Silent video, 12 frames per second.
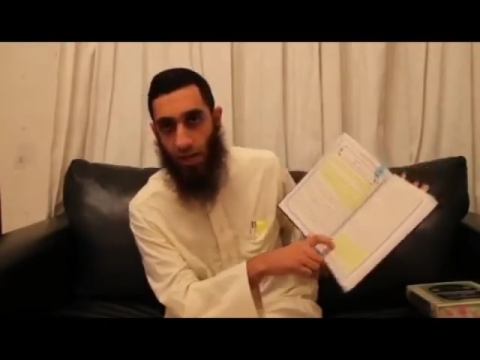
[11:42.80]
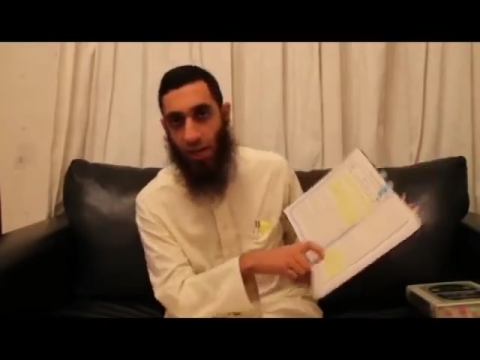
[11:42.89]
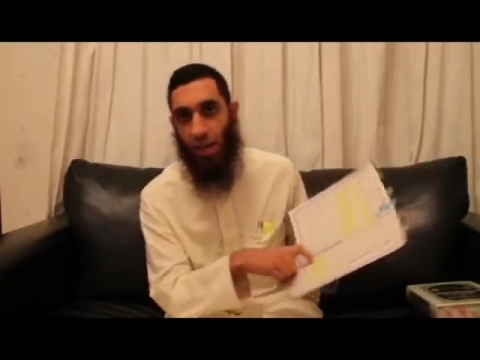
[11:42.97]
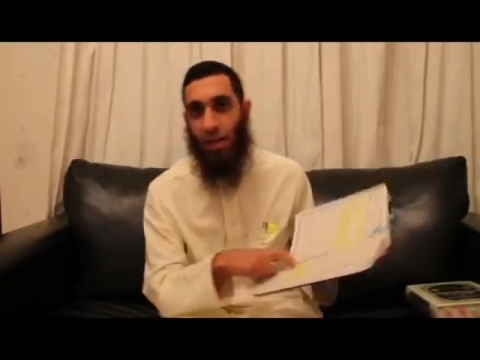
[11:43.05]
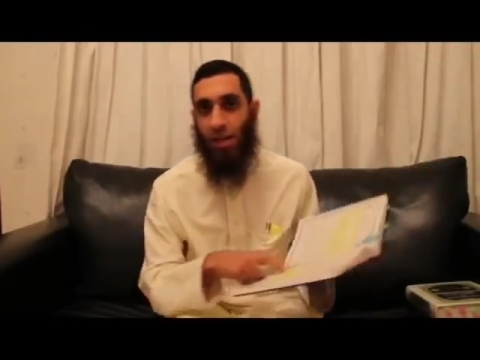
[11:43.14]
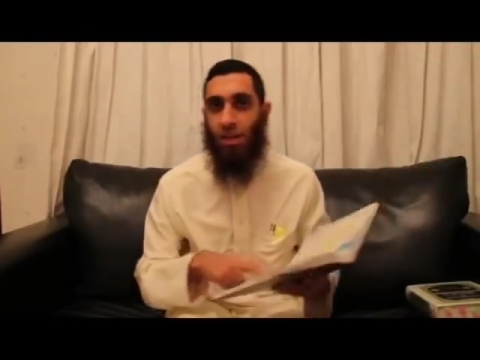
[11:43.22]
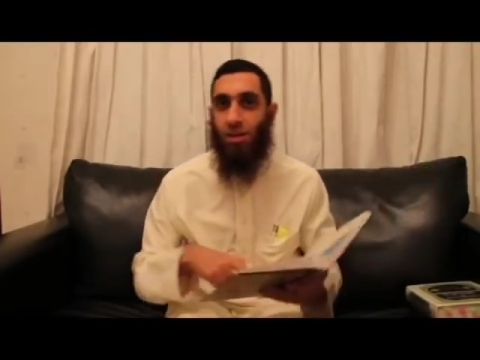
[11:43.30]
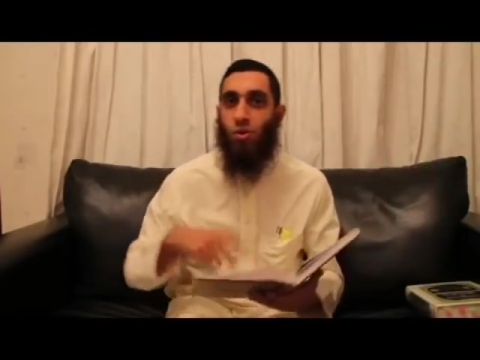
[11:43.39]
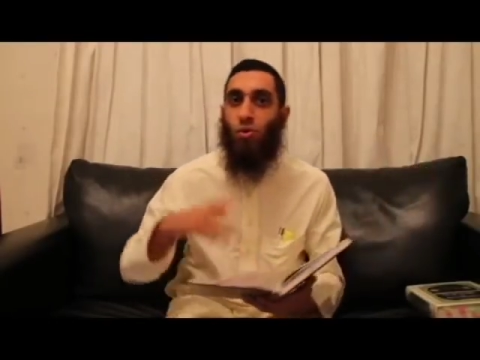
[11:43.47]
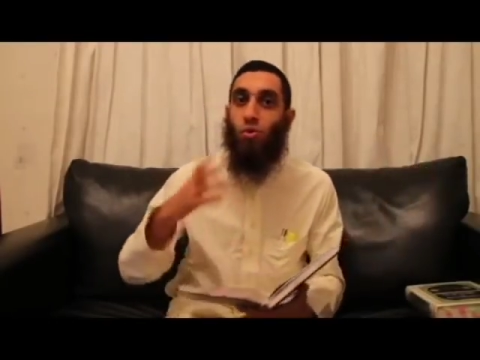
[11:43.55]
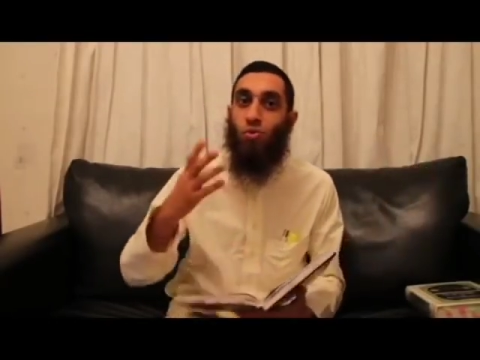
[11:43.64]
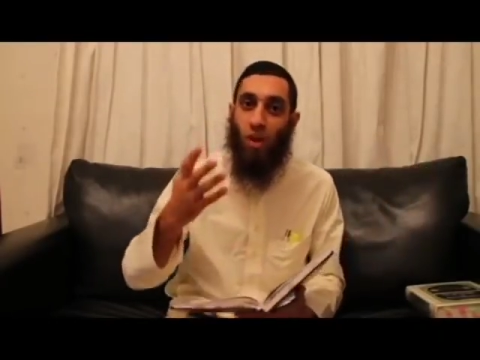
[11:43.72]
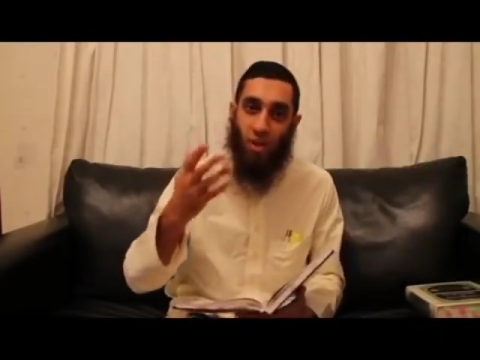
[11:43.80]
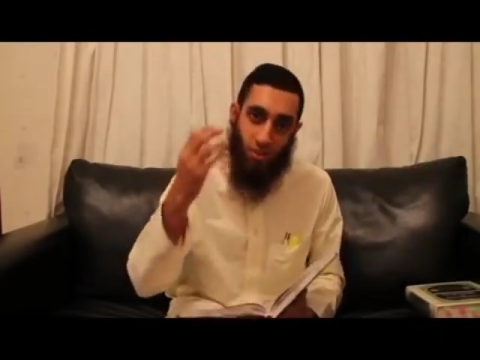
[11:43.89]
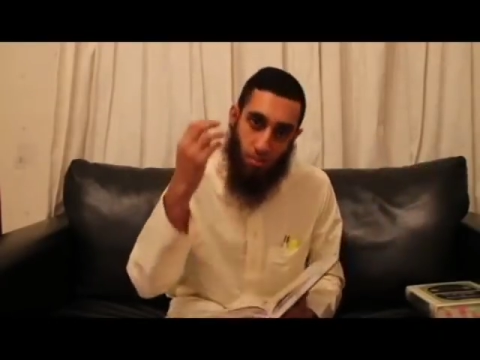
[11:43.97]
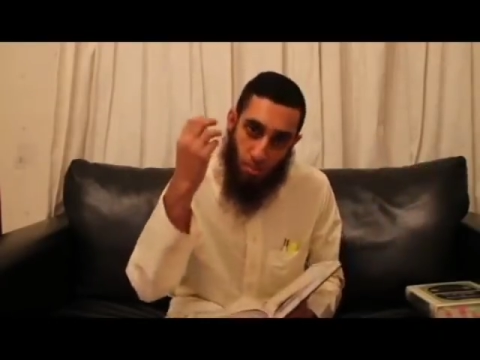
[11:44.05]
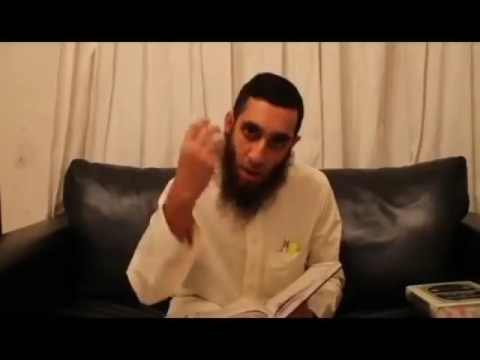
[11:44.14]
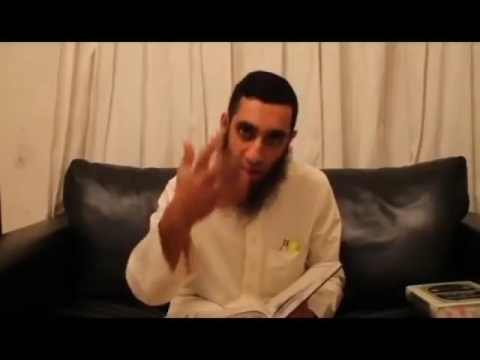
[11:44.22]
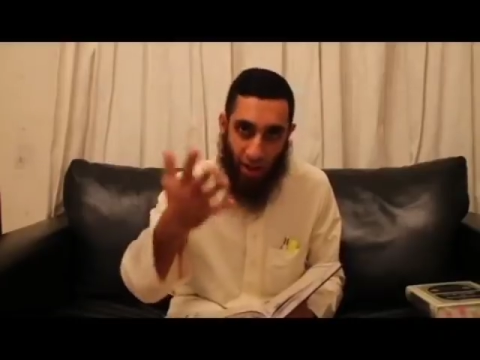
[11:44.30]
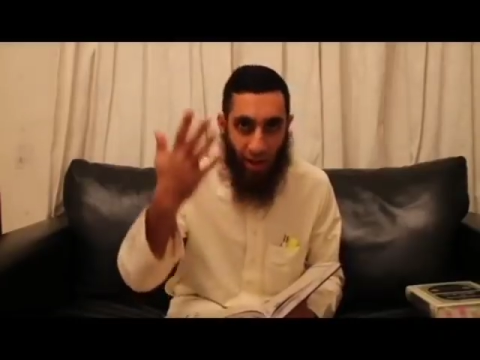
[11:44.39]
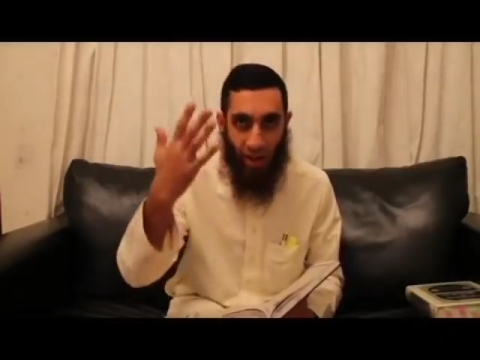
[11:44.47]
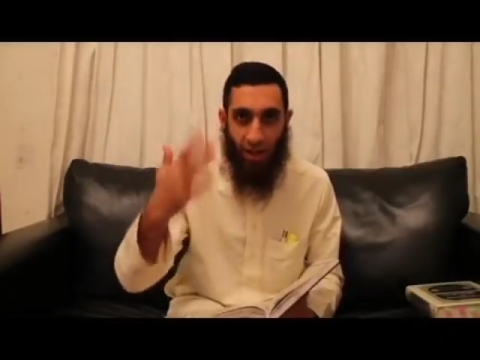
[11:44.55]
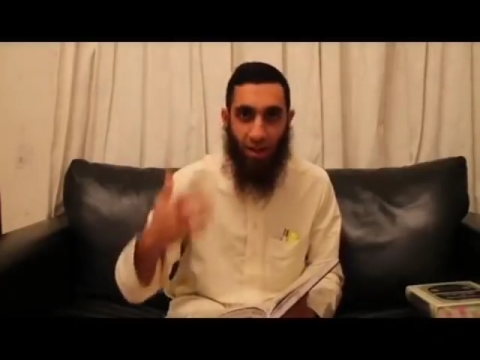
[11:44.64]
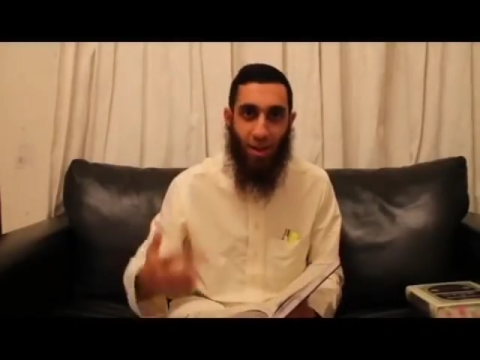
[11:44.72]
And in Kufa it's
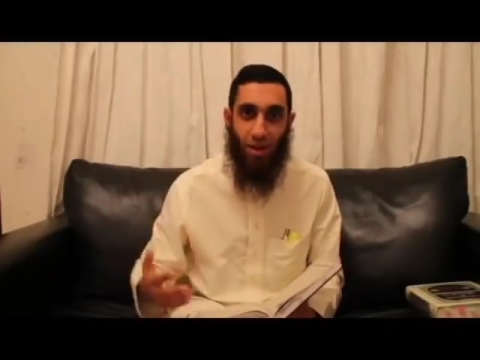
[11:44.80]
barakah.